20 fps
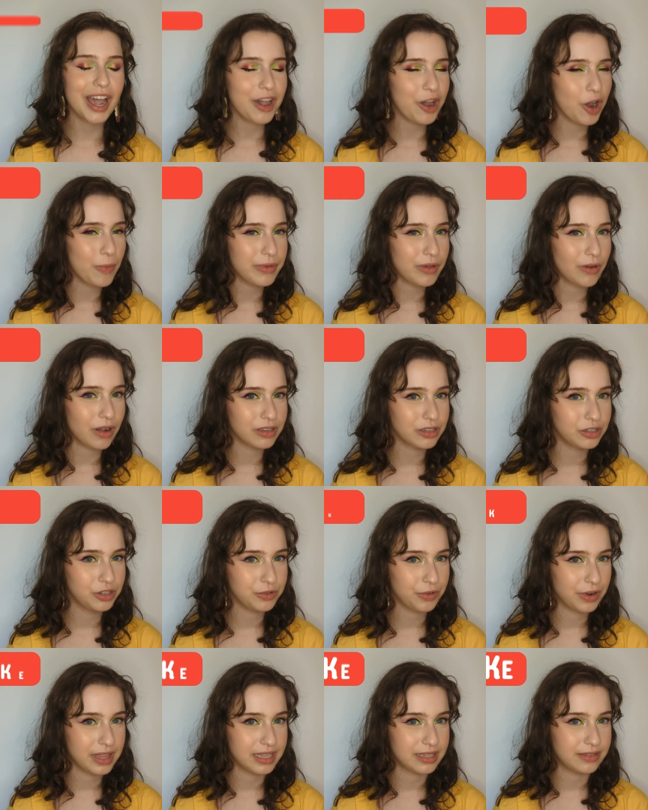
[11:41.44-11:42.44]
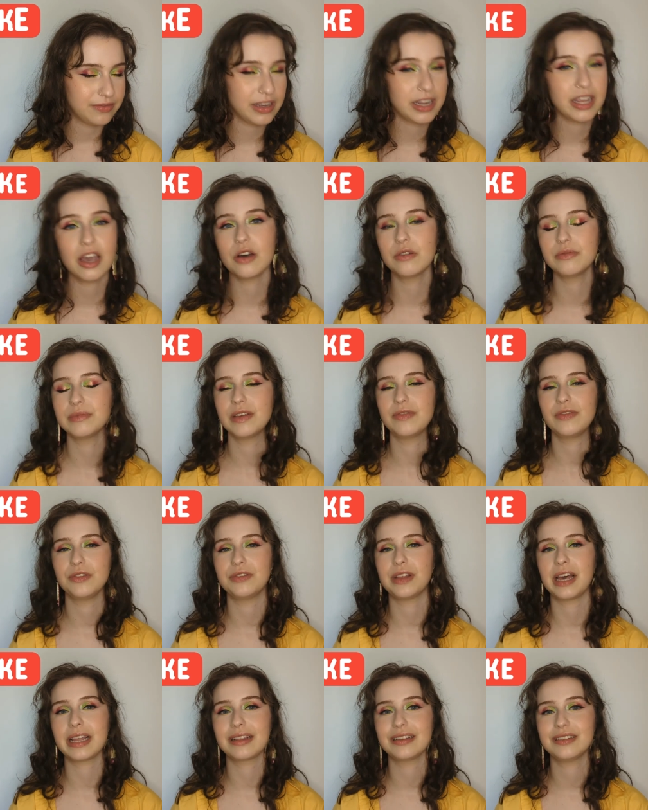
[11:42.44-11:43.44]
I hope you all enjoyed this video. If
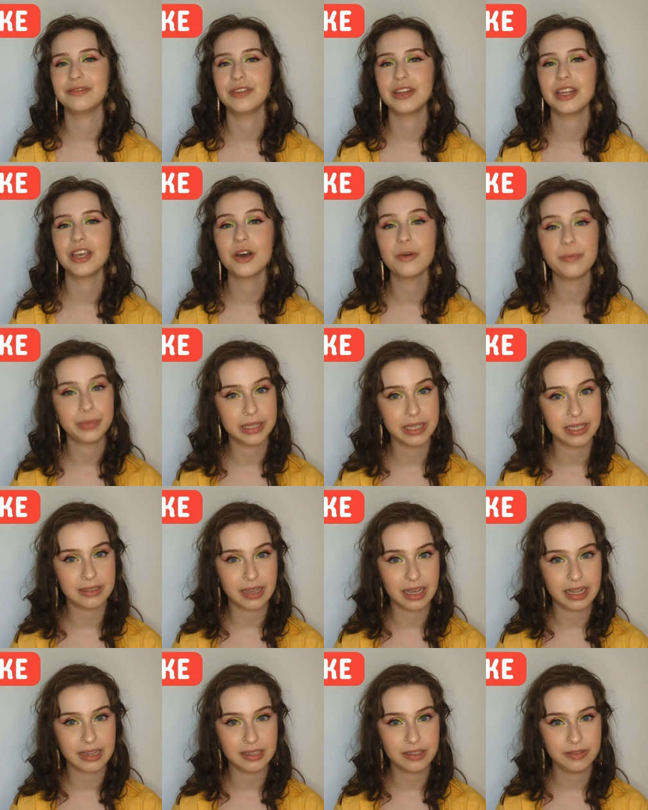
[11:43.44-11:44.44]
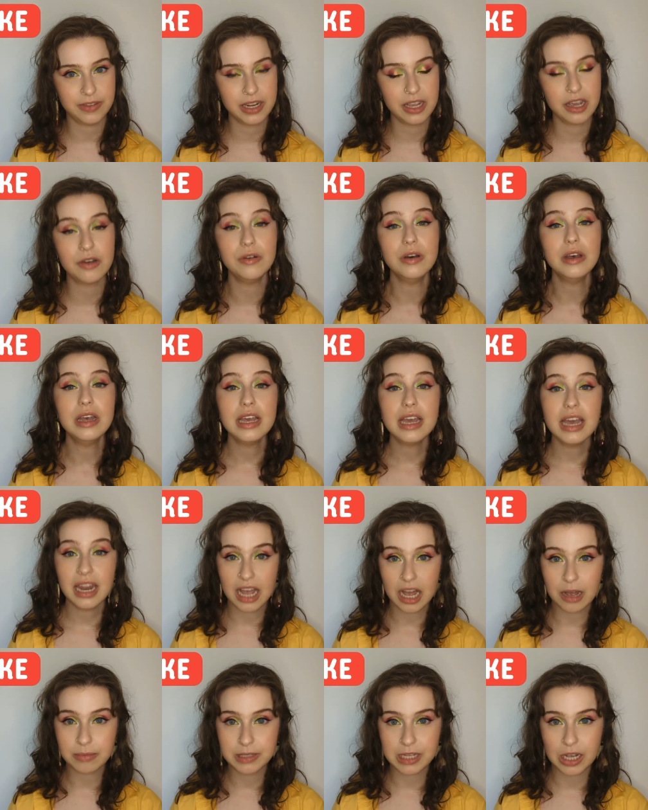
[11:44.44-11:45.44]
you like this video, please like this video.
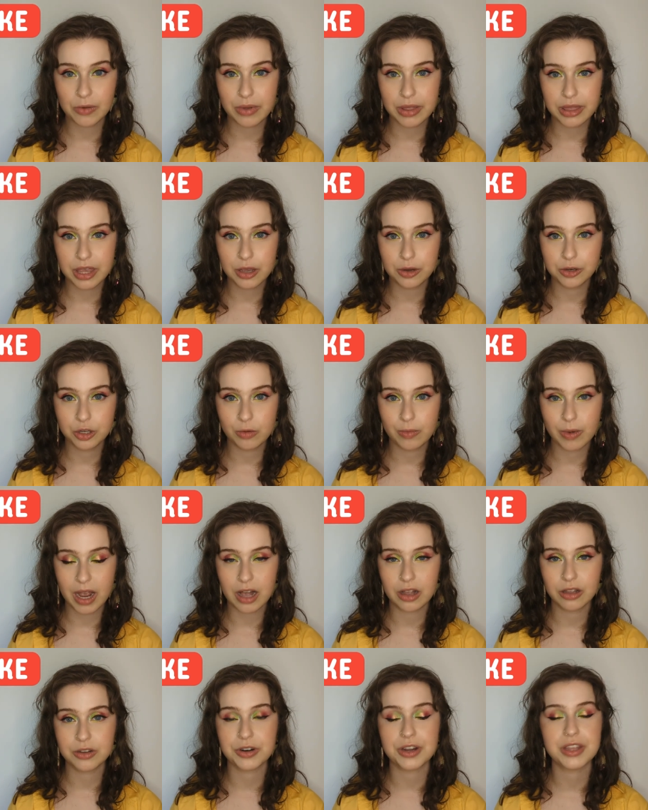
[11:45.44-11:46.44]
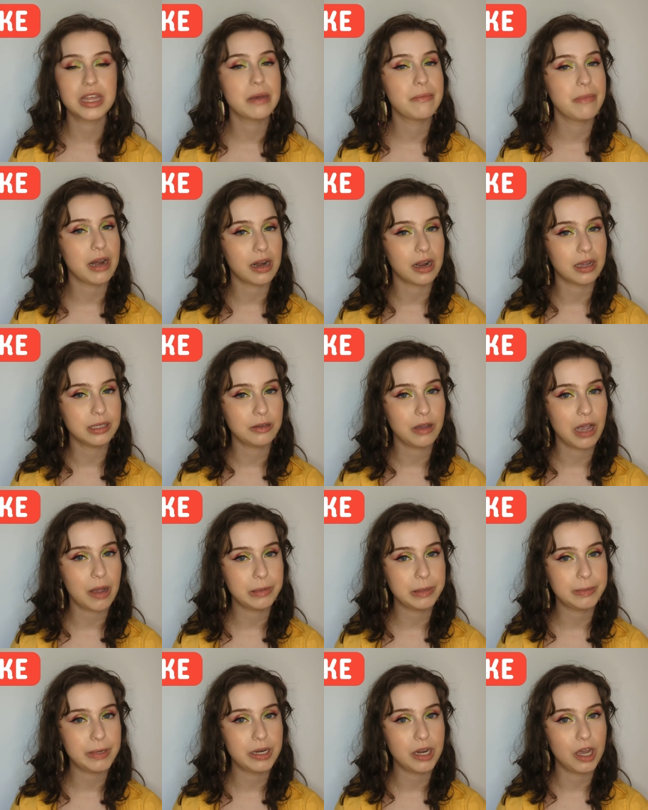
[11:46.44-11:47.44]
It helps out with the YouTube algorithm. It also
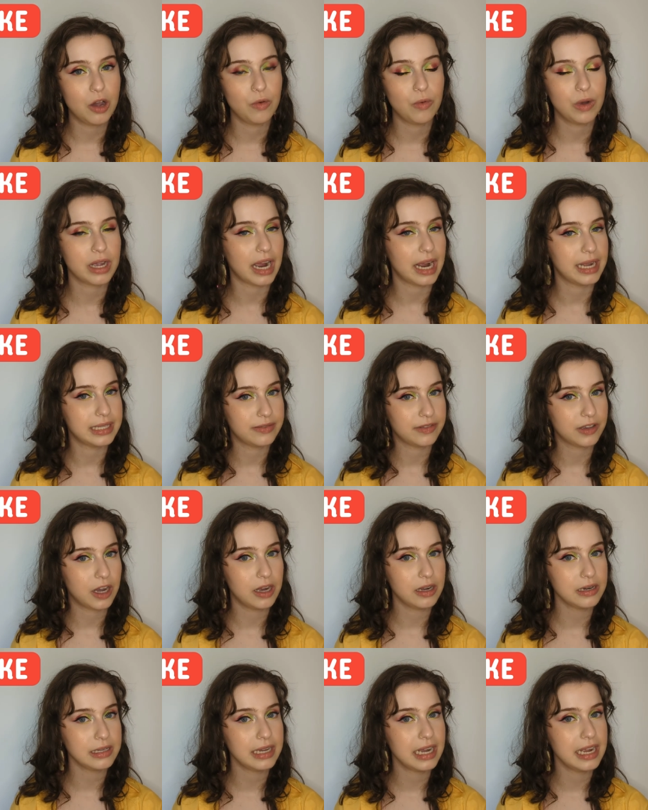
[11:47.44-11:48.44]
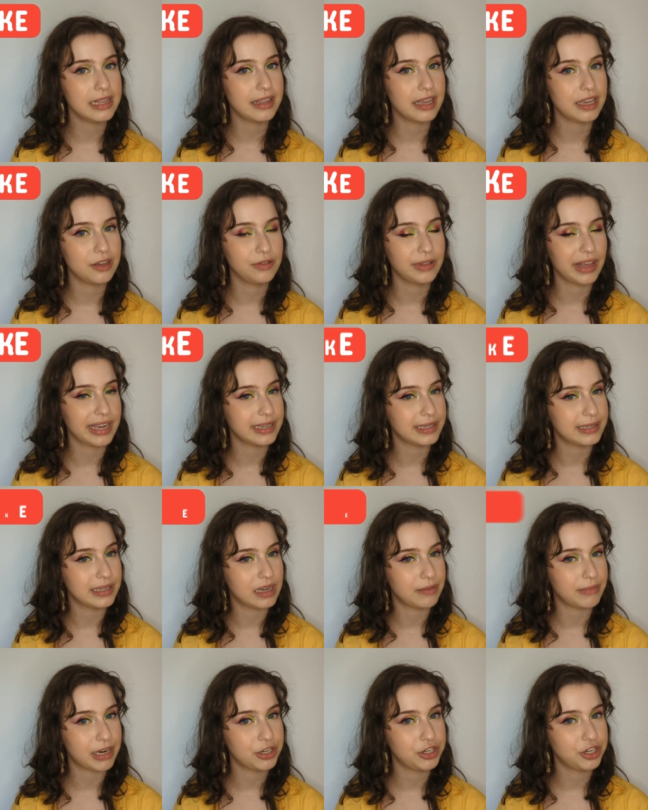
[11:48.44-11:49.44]
helps me know what kinds of content that you like to
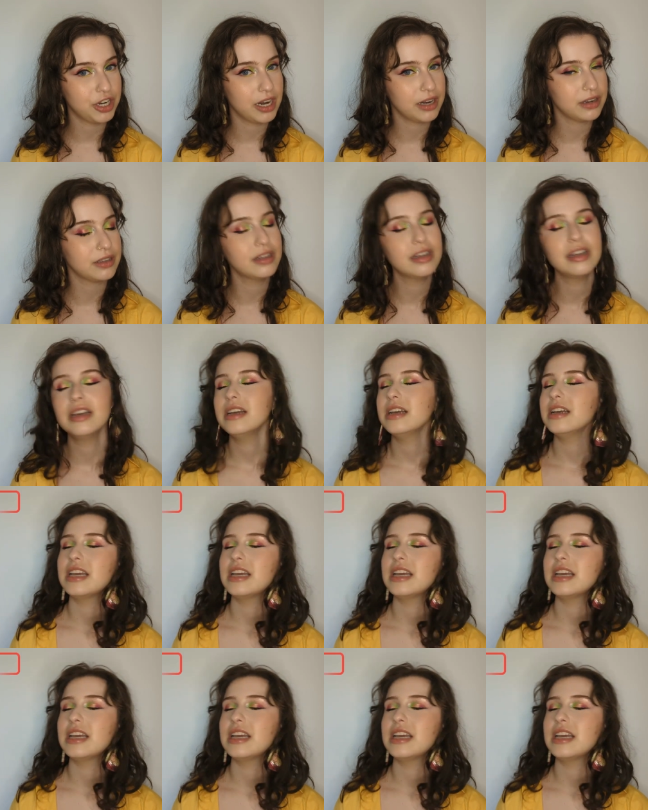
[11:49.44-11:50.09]
see on my channel.